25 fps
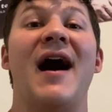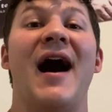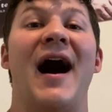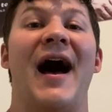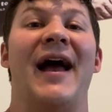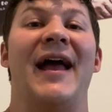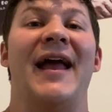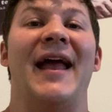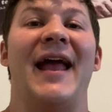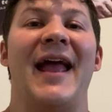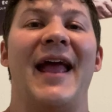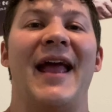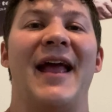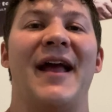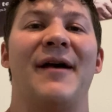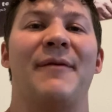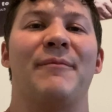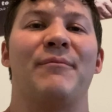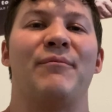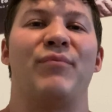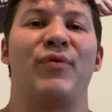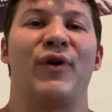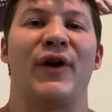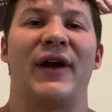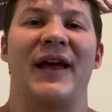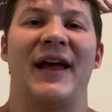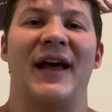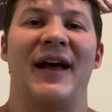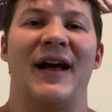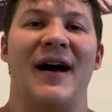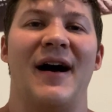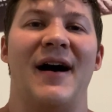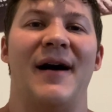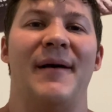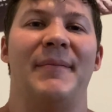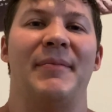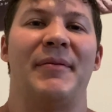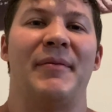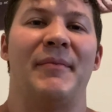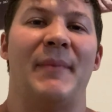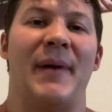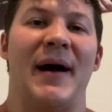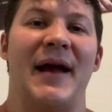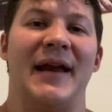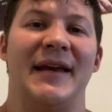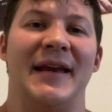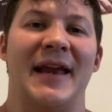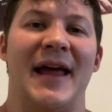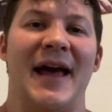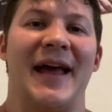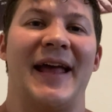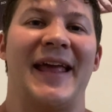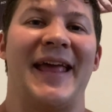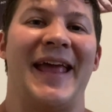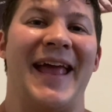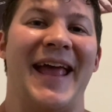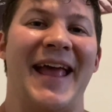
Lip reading: I am bringing up my neck